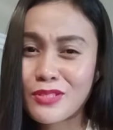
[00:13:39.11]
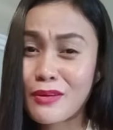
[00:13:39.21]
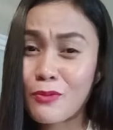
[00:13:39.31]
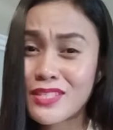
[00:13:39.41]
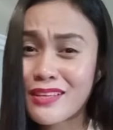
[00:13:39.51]

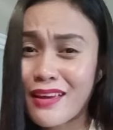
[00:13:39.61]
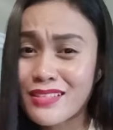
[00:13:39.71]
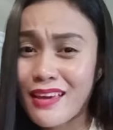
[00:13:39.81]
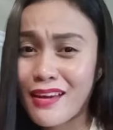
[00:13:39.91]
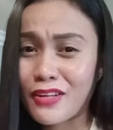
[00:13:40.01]
was
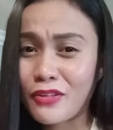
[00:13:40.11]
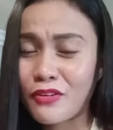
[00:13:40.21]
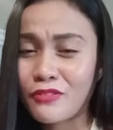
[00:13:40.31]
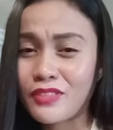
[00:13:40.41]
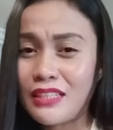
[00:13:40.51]
scared
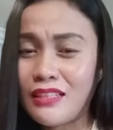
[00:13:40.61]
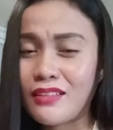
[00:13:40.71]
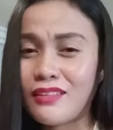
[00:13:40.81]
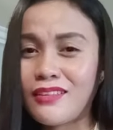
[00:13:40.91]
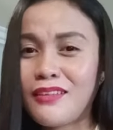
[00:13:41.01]
of the
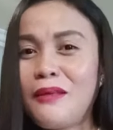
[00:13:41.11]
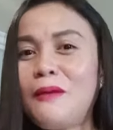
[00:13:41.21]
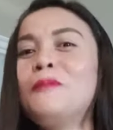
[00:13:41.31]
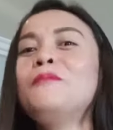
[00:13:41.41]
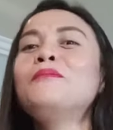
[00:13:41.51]
needle,
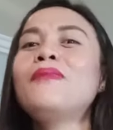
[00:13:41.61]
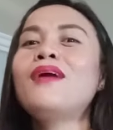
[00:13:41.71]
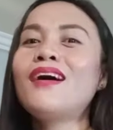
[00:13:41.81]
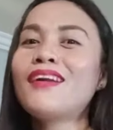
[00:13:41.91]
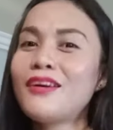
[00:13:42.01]

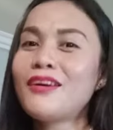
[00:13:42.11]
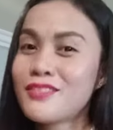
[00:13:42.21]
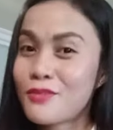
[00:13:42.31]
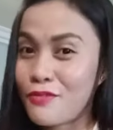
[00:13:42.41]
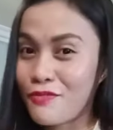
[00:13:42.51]
but I
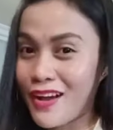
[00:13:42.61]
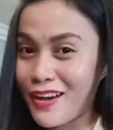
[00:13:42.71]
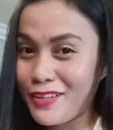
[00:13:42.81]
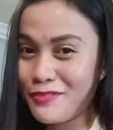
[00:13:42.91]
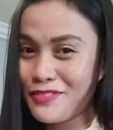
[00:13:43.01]

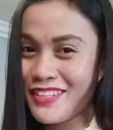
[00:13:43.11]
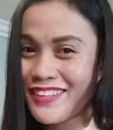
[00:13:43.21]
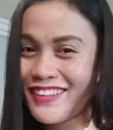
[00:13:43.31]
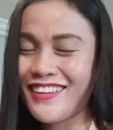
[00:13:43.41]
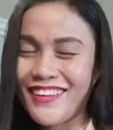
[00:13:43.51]
survived.
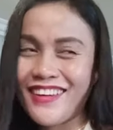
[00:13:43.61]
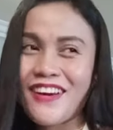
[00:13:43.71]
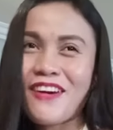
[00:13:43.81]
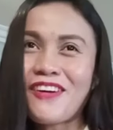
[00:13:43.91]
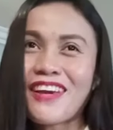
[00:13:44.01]

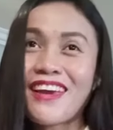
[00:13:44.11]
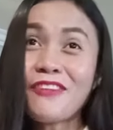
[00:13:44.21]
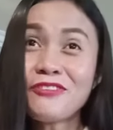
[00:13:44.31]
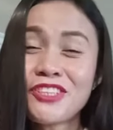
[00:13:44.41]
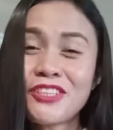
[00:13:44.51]
Okay,
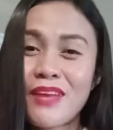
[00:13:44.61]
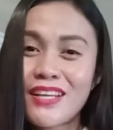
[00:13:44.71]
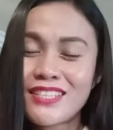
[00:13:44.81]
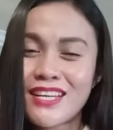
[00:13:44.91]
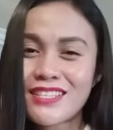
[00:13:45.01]
after the
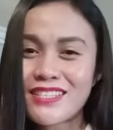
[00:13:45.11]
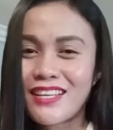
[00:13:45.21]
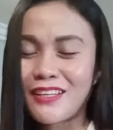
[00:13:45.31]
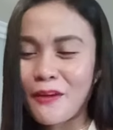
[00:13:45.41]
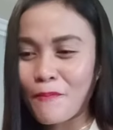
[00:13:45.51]
blood
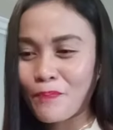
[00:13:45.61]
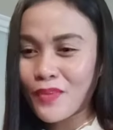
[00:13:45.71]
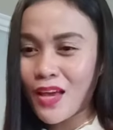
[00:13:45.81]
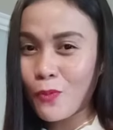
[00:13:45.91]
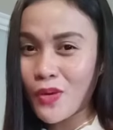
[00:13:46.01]
testing,
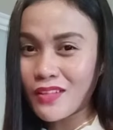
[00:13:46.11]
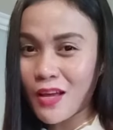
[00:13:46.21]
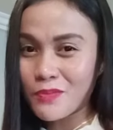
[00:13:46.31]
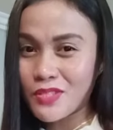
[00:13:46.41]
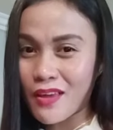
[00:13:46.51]
I went
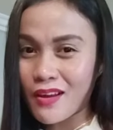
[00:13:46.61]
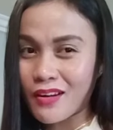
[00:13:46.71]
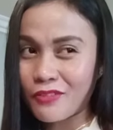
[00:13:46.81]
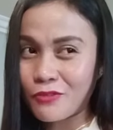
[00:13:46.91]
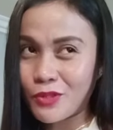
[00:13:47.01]

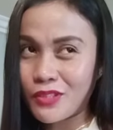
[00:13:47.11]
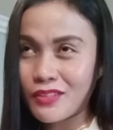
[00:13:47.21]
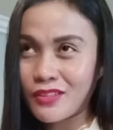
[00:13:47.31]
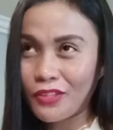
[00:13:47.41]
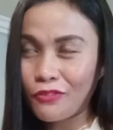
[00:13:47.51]
upstairs for
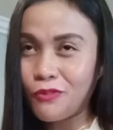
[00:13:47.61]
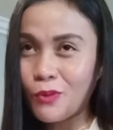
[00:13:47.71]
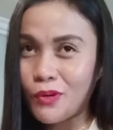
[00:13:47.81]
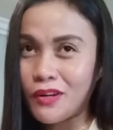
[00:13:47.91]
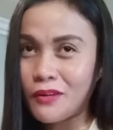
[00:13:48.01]
3rd
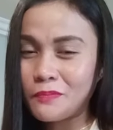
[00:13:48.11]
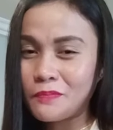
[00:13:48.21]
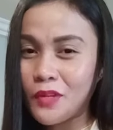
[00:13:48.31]
floor.